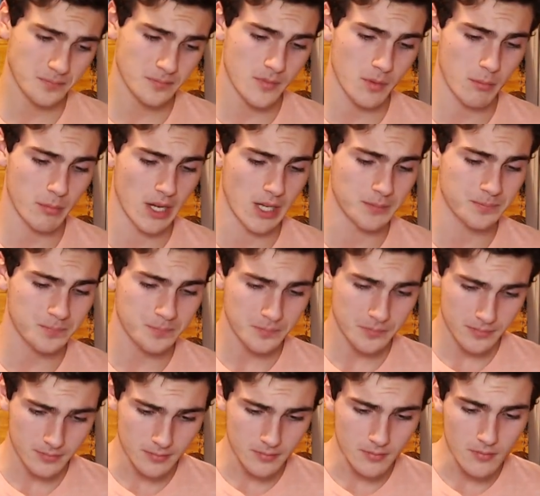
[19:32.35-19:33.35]
But
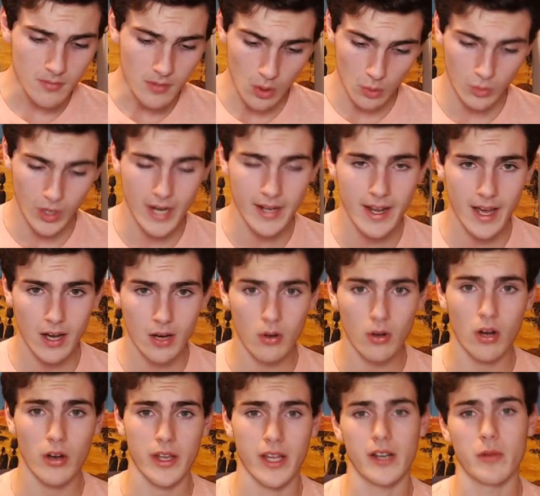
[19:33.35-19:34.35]
right now,
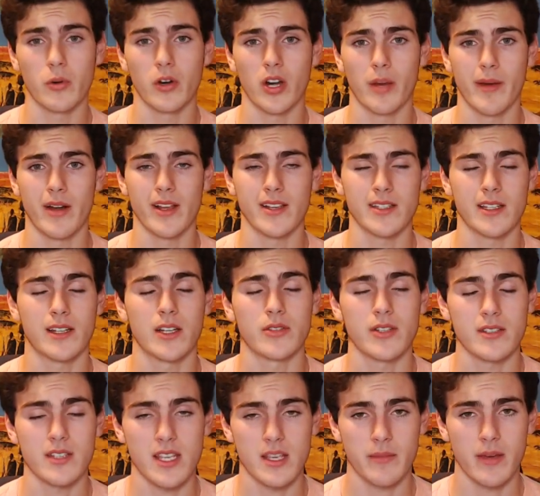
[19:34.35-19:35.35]
all you gotta worry about is sending out
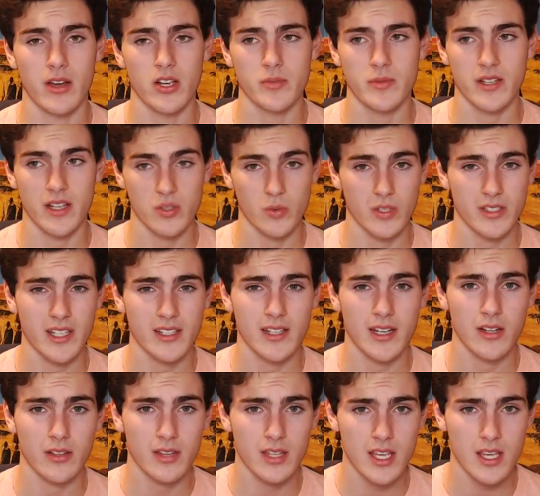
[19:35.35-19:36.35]
these emails, because once they
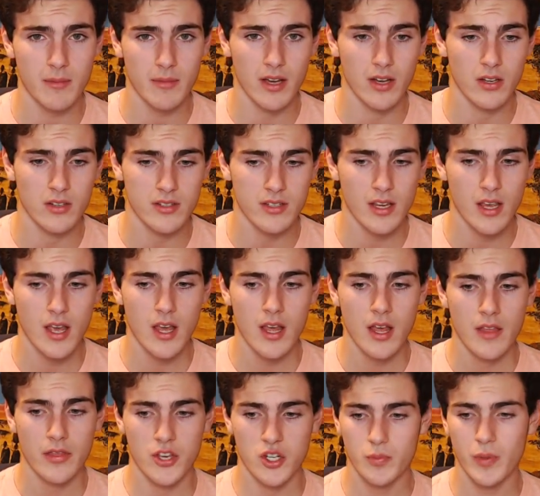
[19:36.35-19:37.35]
send out the emails,
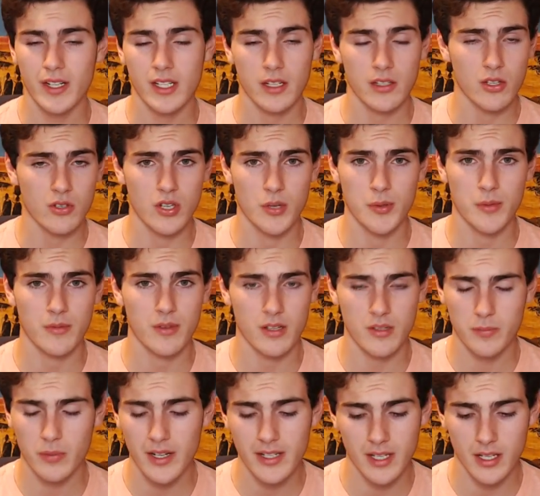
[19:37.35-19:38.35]
there's plenty of YouTube
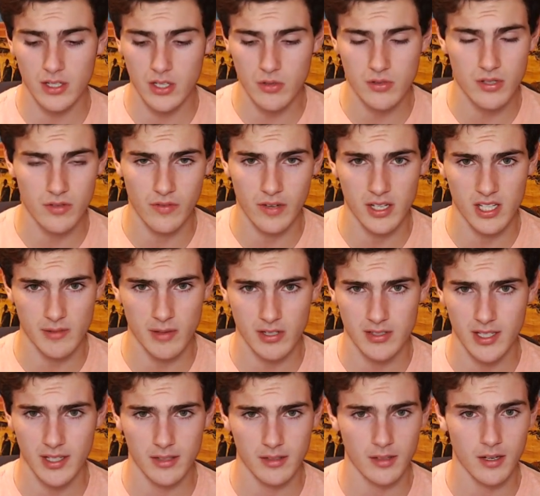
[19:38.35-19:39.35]

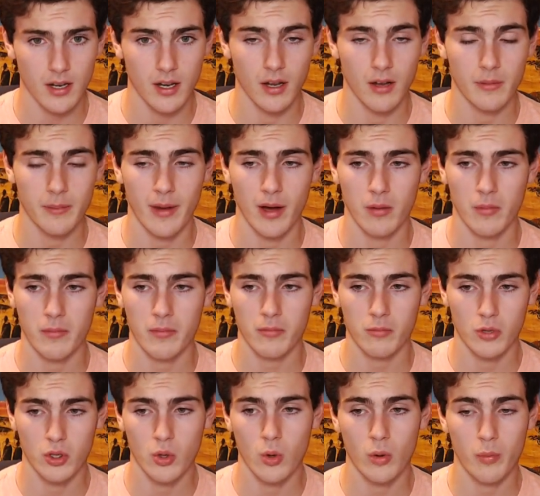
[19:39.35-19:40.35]
videos about
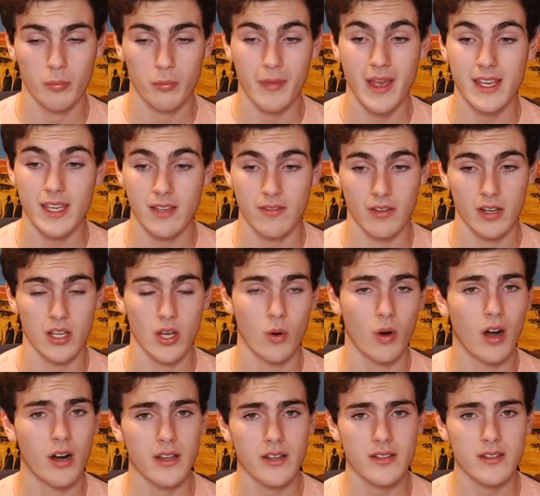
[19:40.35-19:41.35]
making video
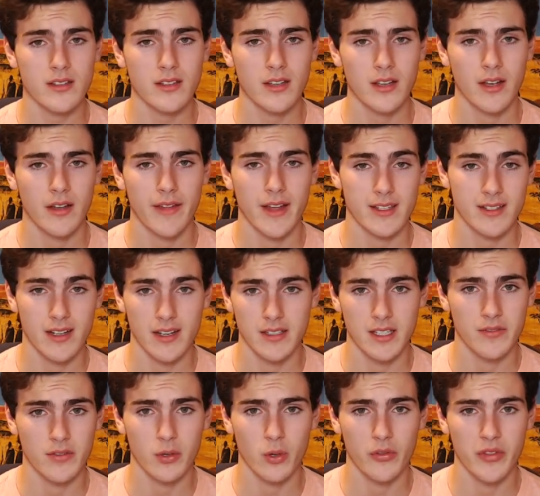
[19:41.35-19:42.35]
audits. That's not a
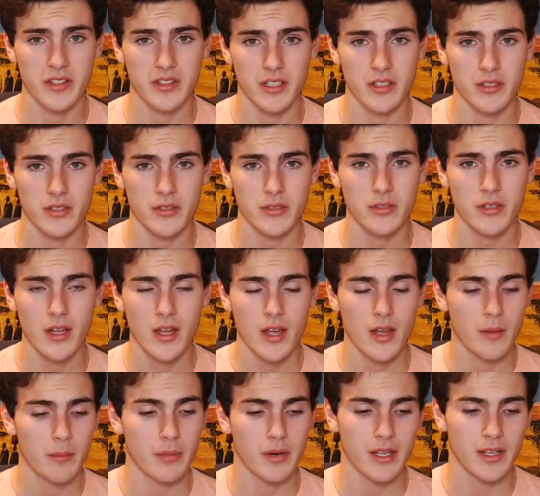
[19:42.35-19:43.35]
difficult thing to do,
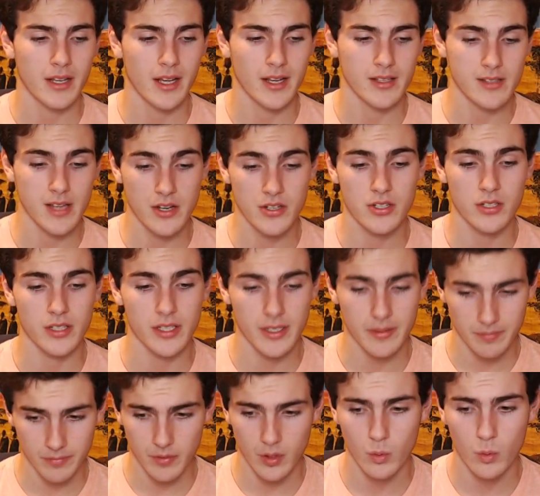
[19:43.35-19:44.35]
but essentially
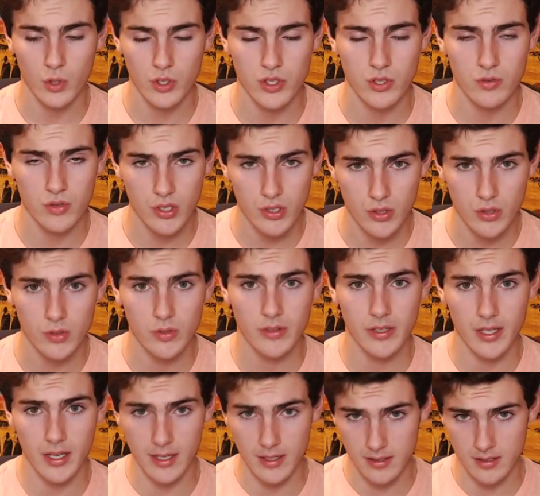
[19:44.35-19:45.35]
what you do
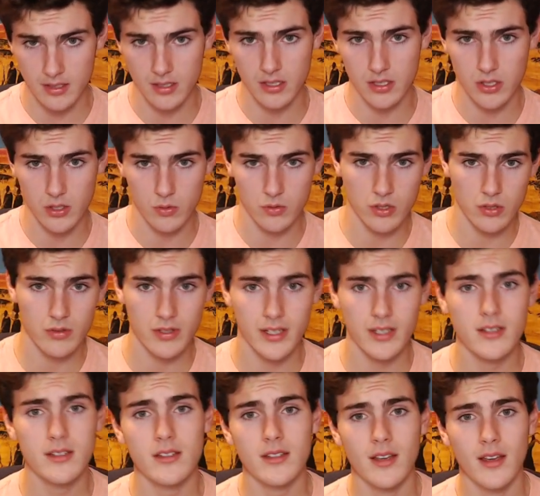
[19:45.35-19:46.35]
is you do
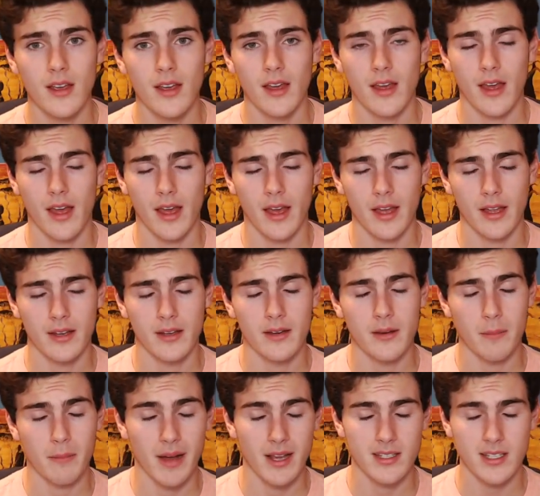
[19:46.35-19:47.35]
this,
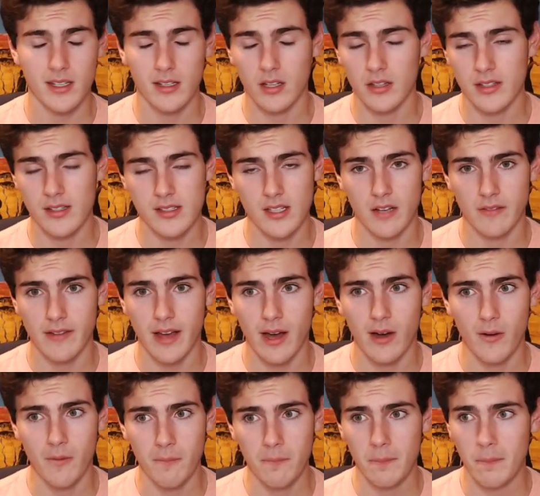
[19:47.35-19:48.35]
and by sending all this stuff
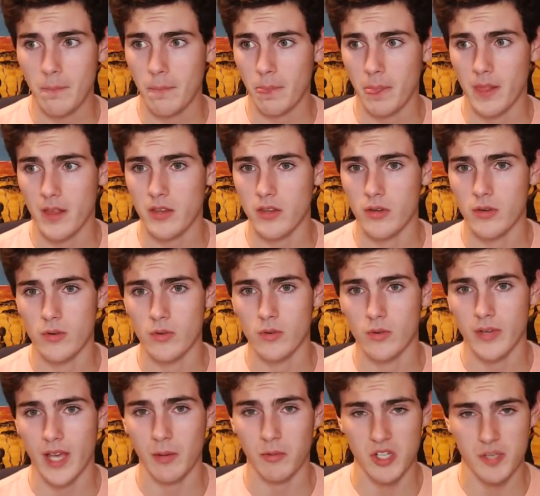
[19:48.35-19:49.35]
out, you
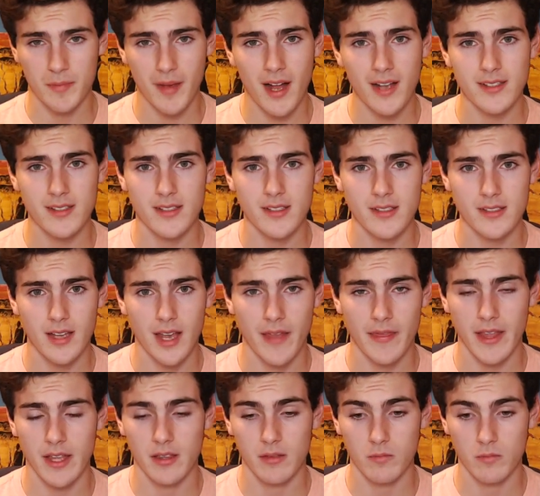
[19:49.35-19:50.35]
get responses, and
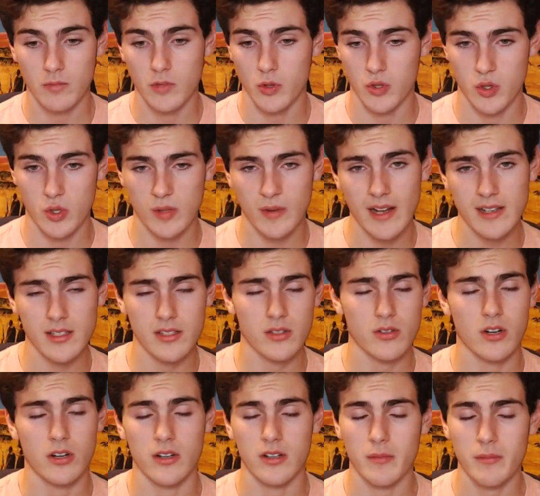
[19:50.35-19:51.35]
then those responses you
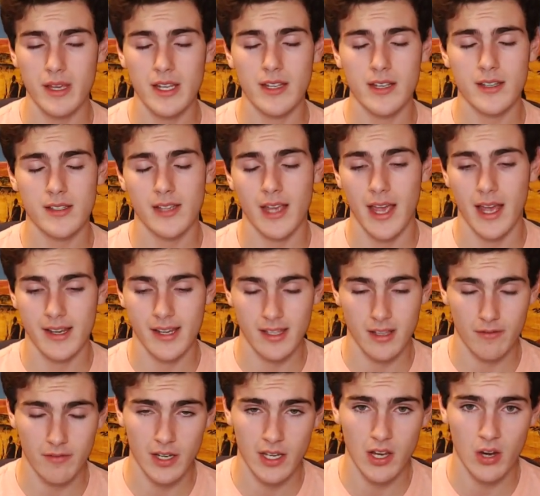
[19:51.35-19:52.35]
turn into meetings. And in the
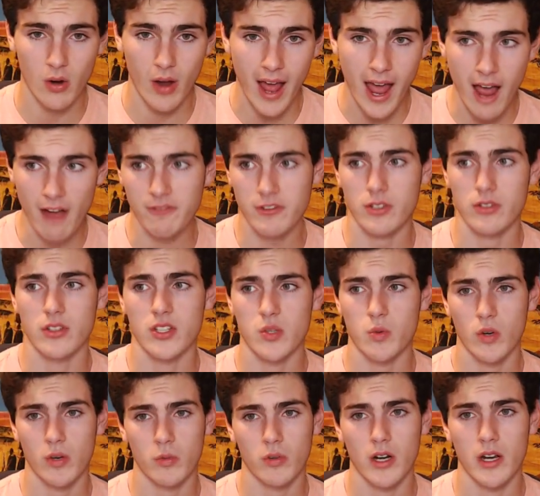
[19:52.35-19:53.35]
video after this
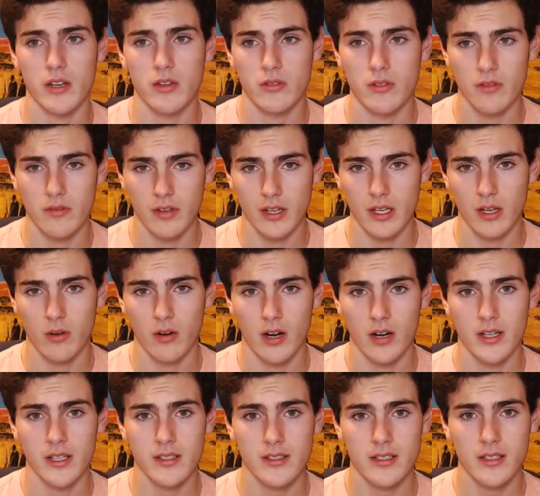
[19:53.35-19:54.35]
one where I do the video
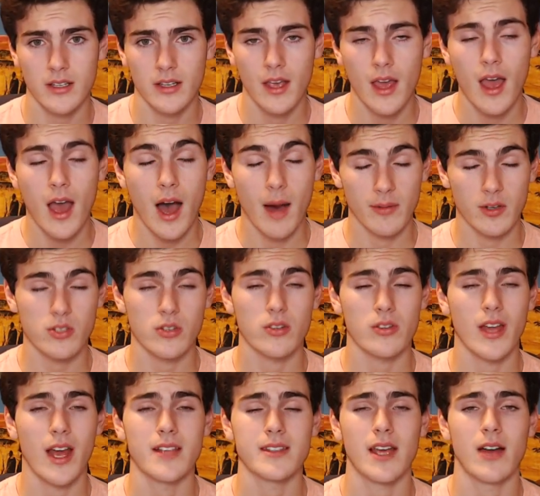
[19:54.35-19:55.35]
audits, I'm gonna show you
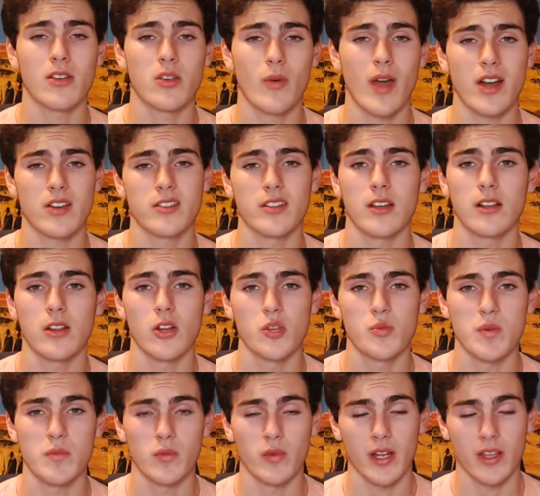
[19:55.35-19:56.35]
guys how you actually close
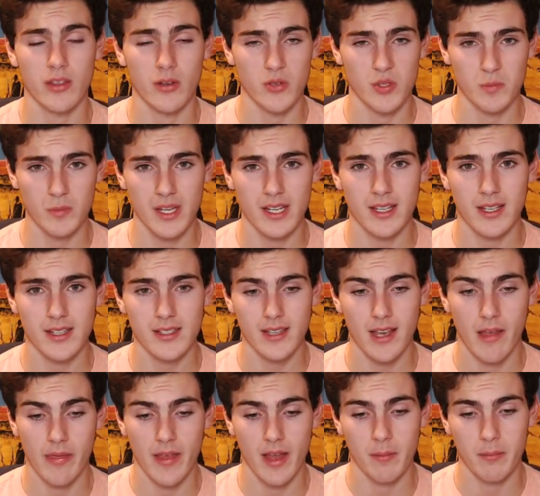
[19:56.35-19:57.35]
people in those meetings
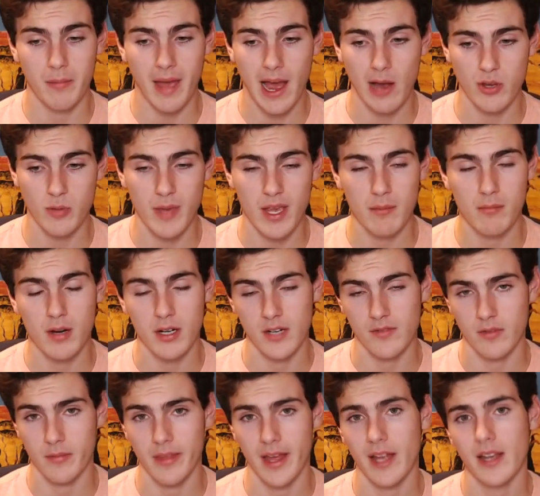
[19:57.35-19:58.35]
and then how you make money
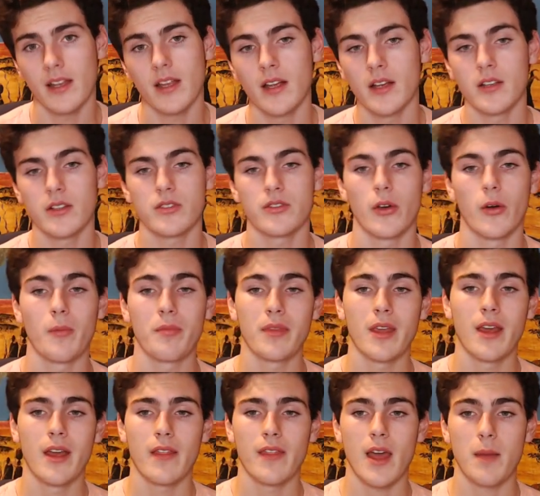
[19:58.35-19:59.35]
from that. So
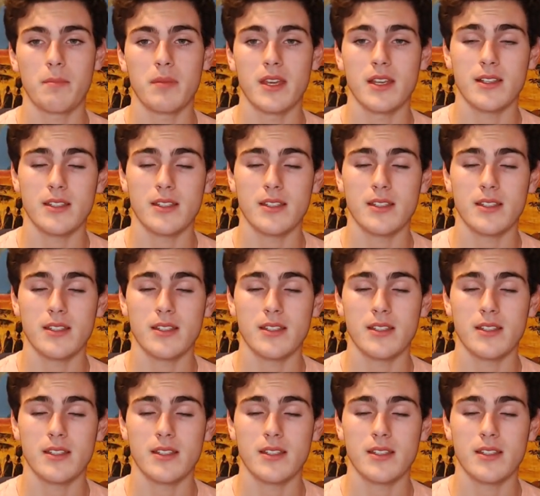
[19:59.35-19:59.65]
that being